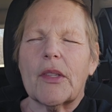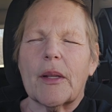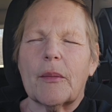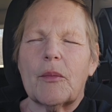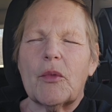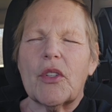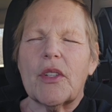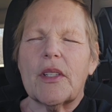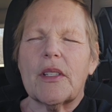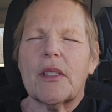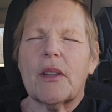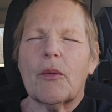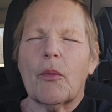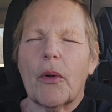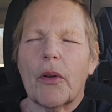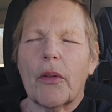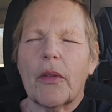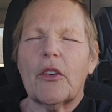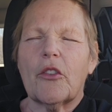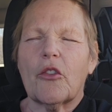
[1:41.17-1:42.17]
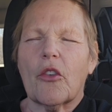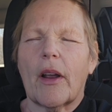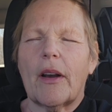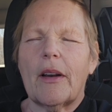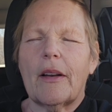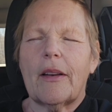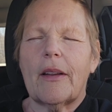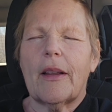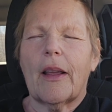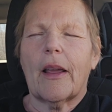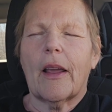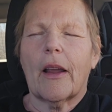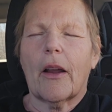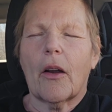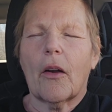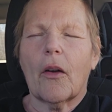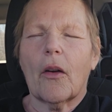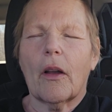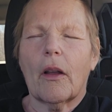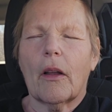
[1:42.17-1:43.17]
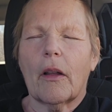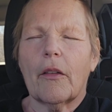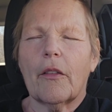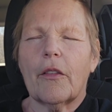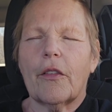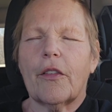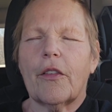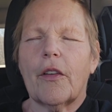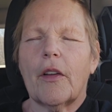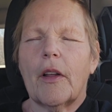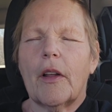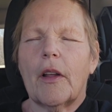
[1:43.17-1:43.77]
I'm just really trying to take care of